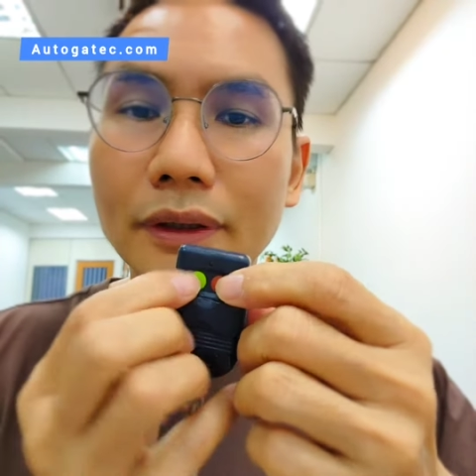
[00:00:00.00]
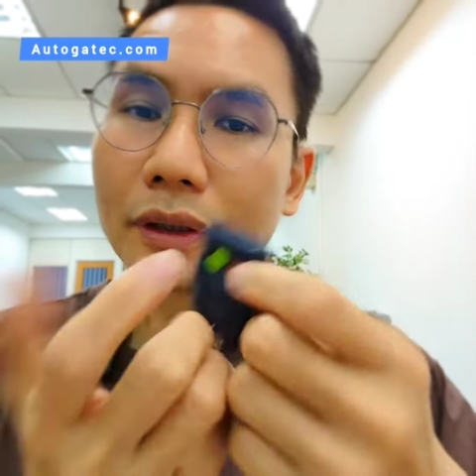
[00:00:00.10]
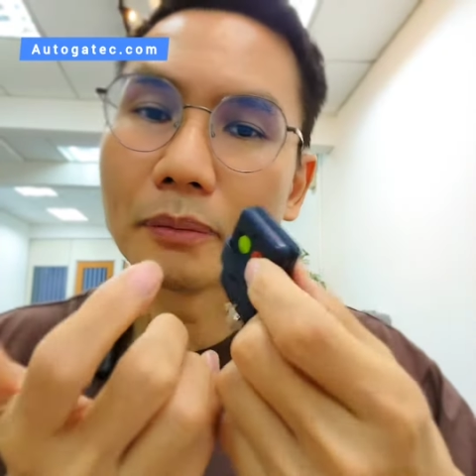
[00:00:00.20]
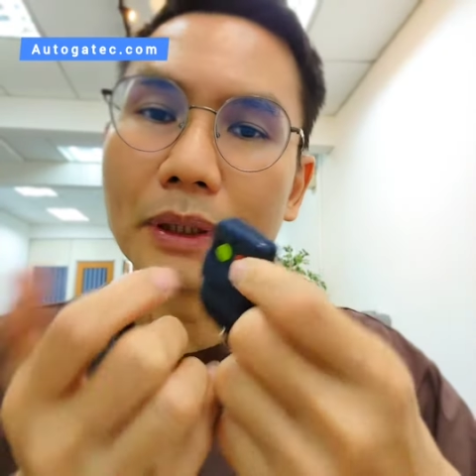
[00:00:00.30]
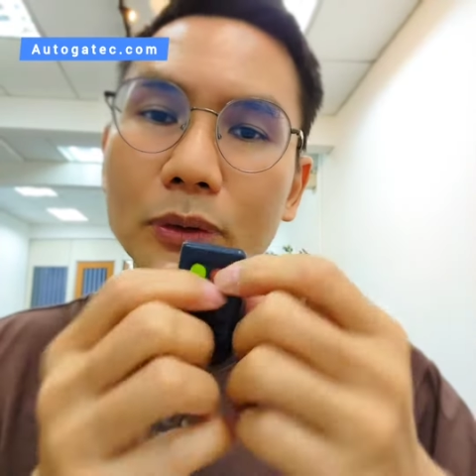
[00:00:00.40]

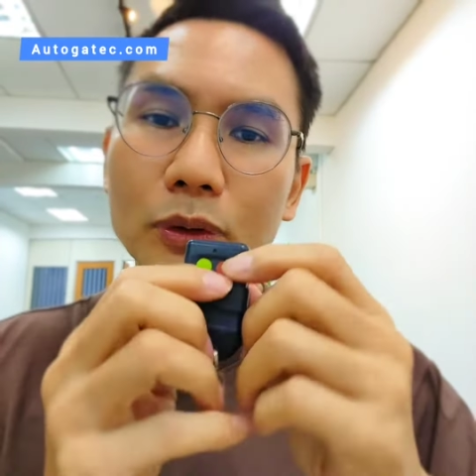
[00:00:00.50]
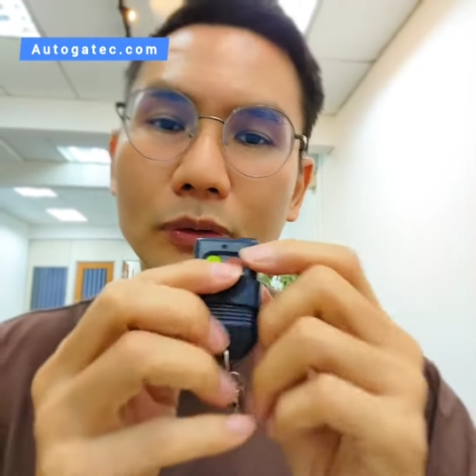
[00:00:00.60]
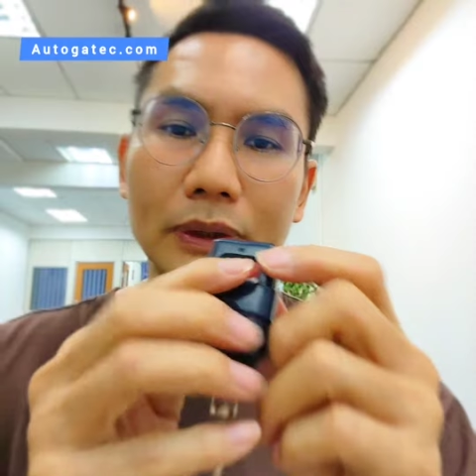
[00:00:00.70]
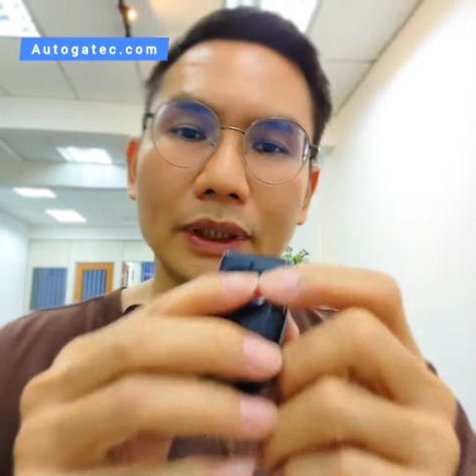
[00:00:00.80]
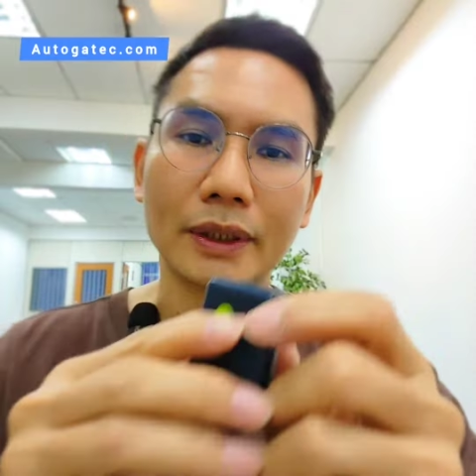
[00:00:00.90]
Yeah, back to
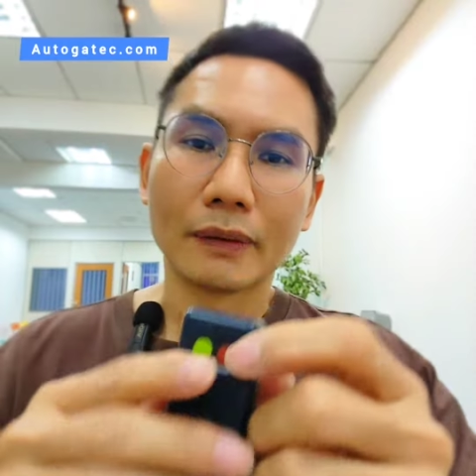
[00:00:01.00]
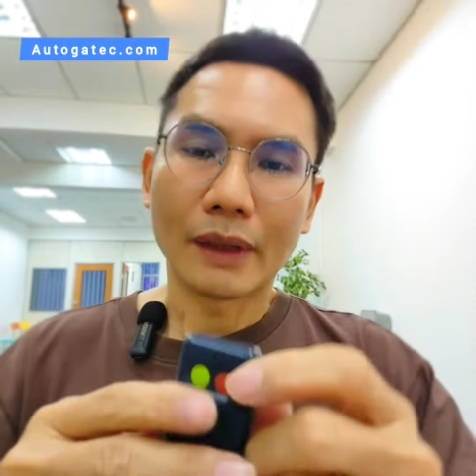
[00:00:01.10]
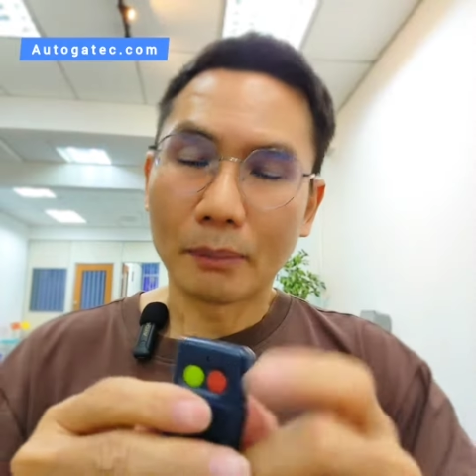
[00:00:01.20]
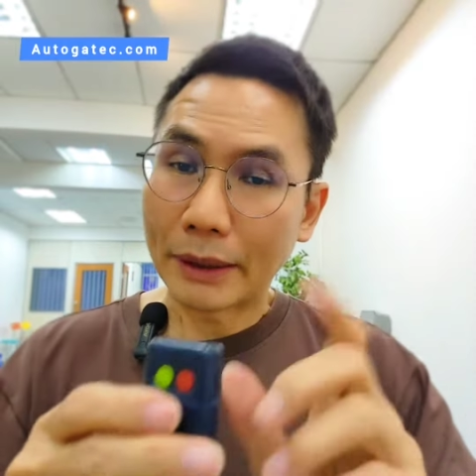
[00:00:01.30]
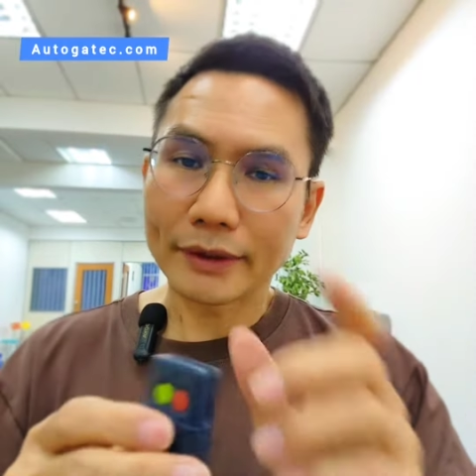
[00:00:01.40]
normal.
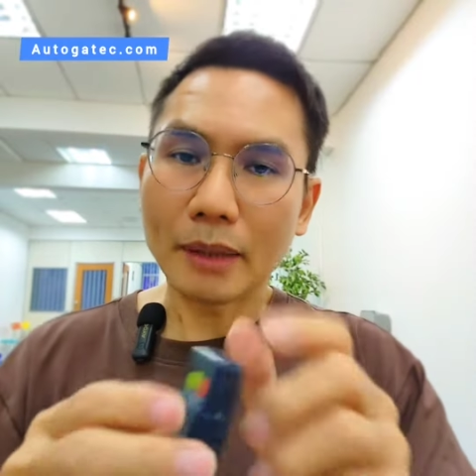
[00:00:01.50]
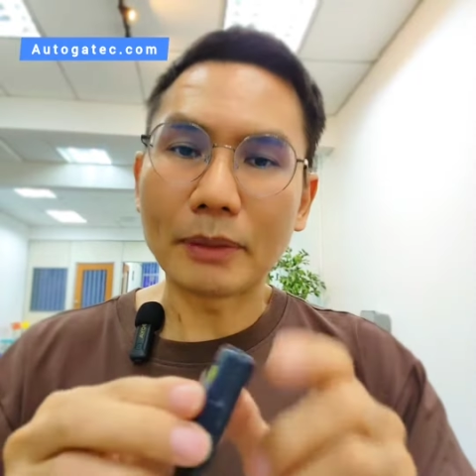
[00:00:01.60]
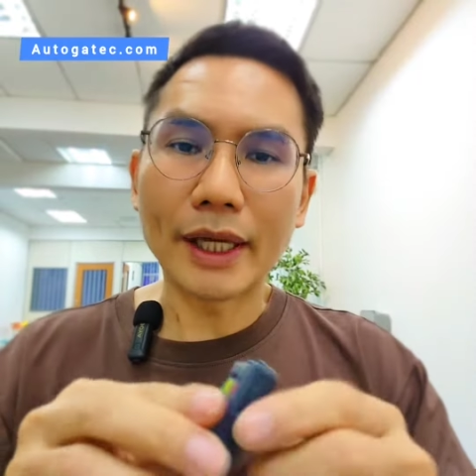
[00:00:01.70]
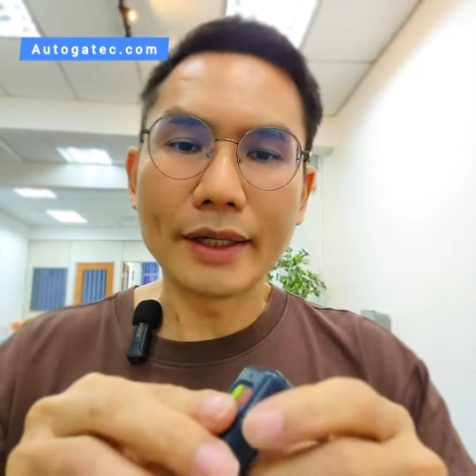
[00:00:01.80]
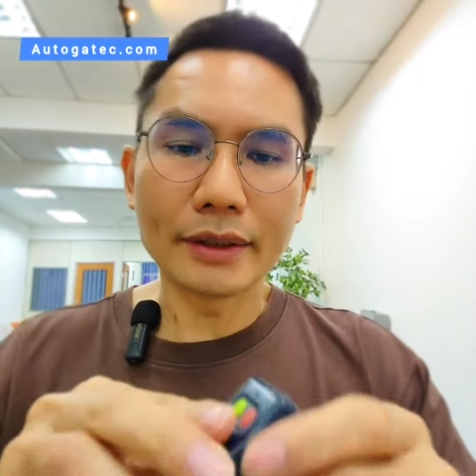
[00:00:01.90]
But
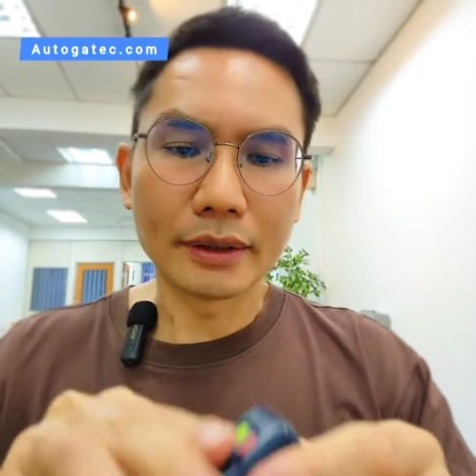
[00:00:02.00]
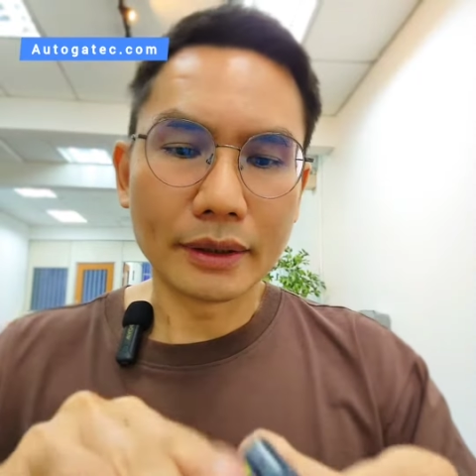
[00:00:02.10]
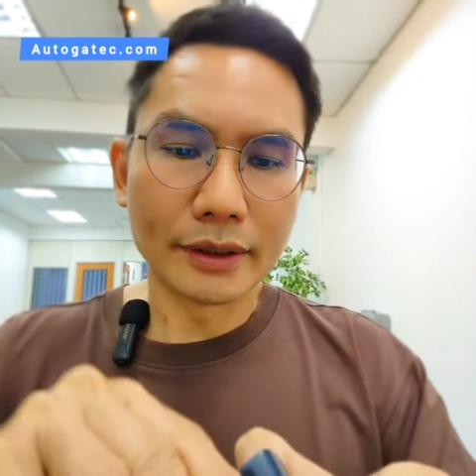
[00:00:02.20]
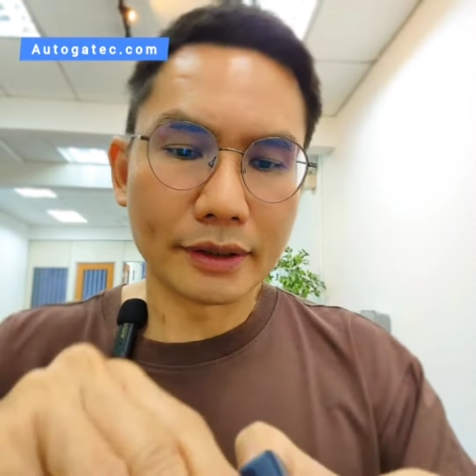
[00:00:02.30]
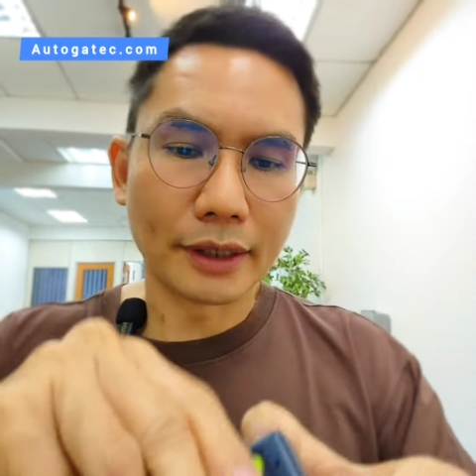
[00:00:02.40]
some case,
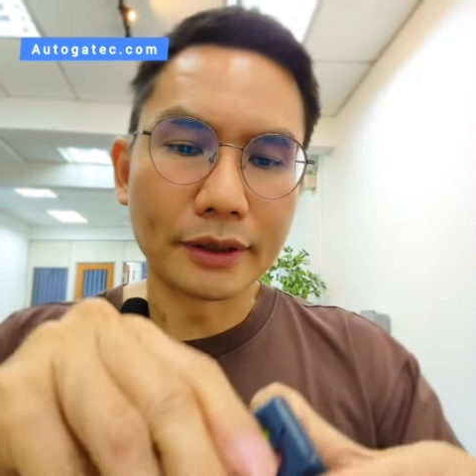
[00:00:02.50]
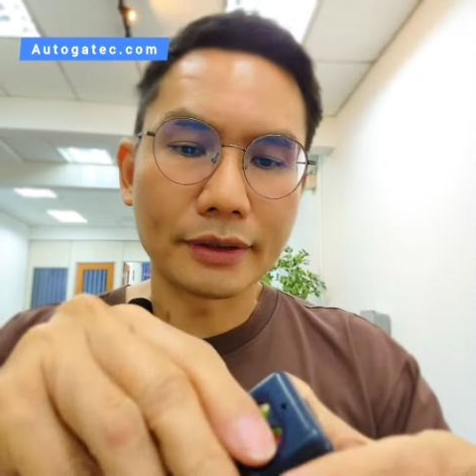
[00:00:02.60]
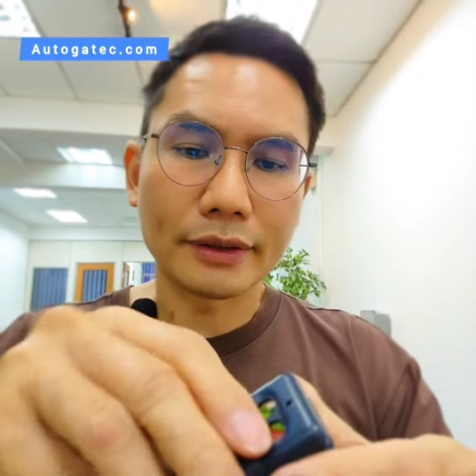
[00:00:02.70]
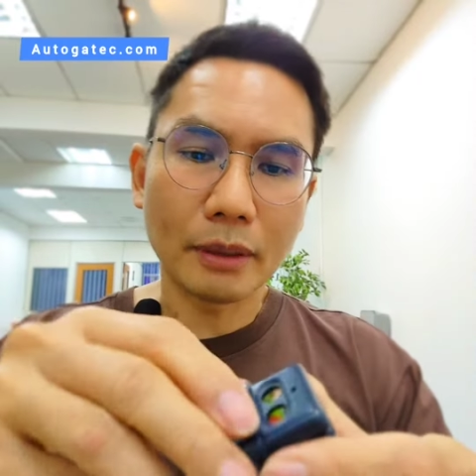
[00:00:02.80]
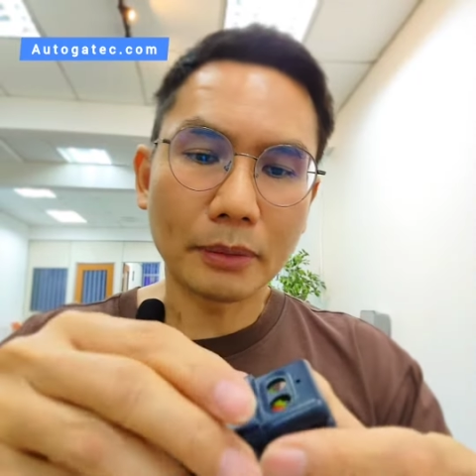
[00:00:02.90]
it's like
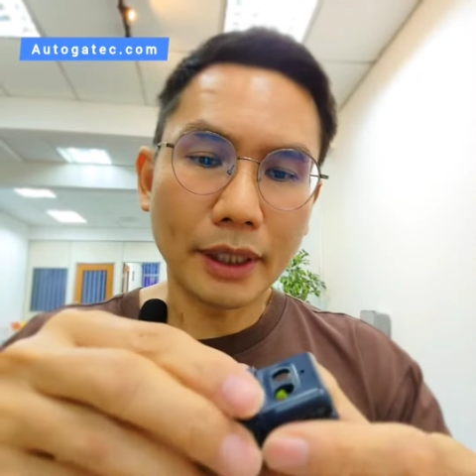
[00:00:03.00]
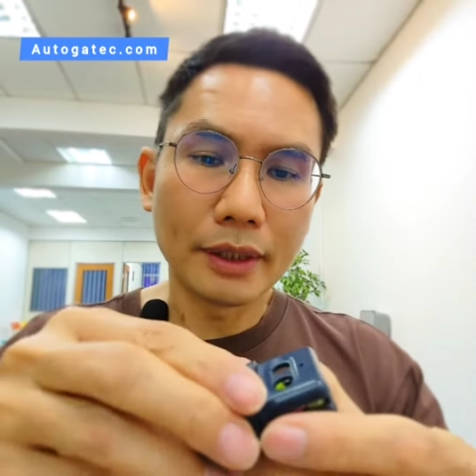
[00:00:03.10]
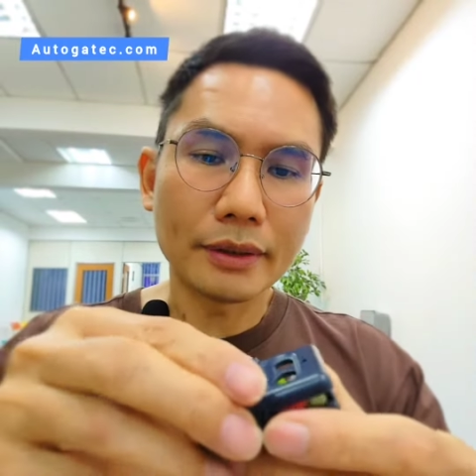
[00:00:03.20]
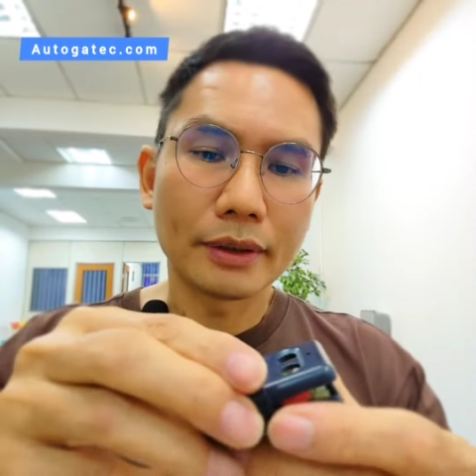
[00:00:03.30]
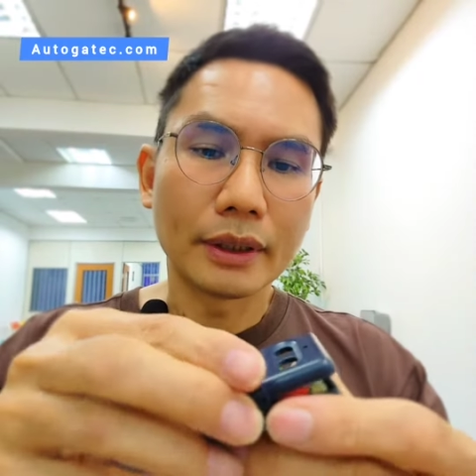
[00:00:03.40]
this. Some
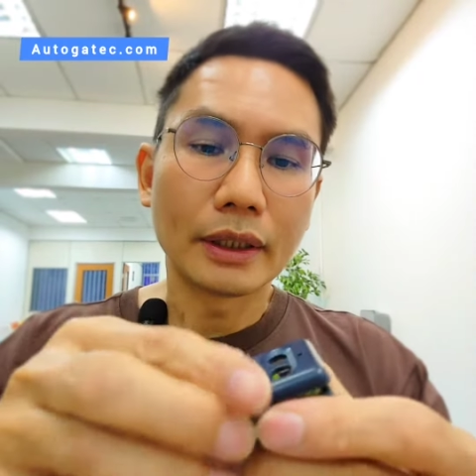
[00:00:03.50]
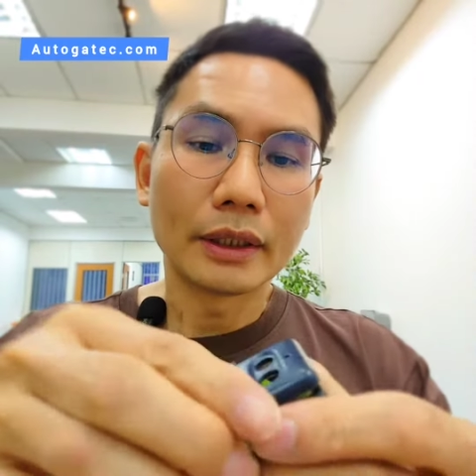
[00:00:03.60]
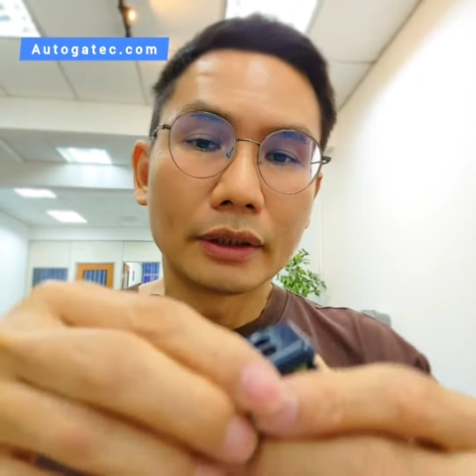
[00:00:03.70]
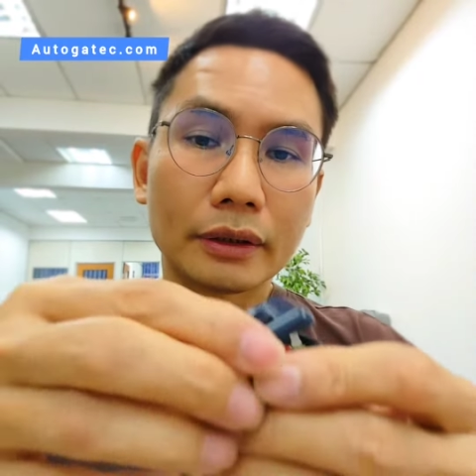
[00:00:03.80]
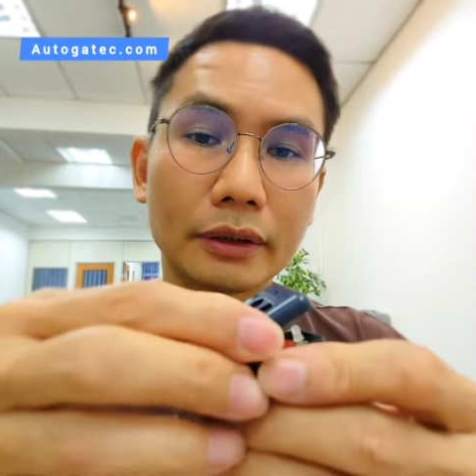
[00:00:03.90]
case,
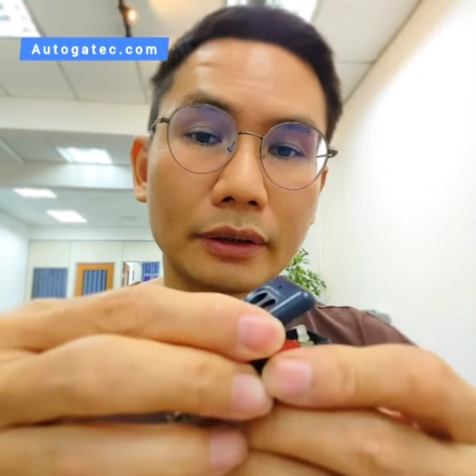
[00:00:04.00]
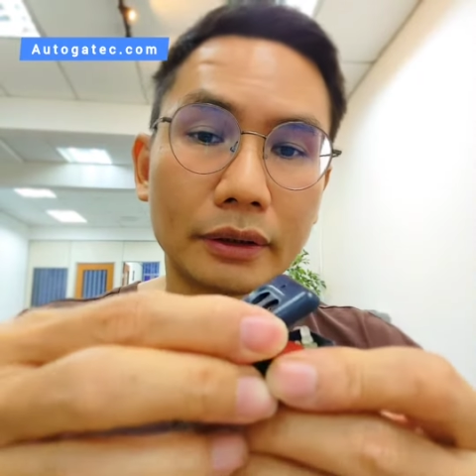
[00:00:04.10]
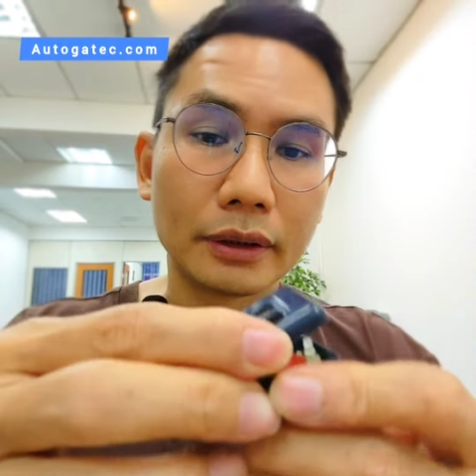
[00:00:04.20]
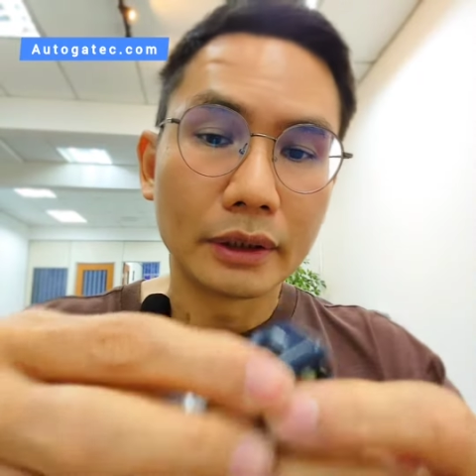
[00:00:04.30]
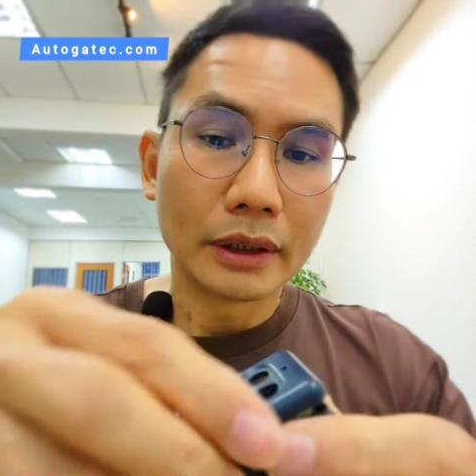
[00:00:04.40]

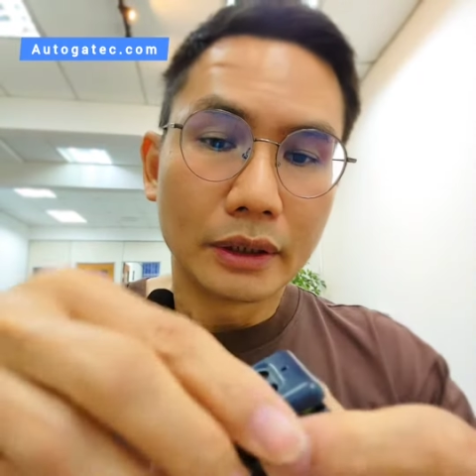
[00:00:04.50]
the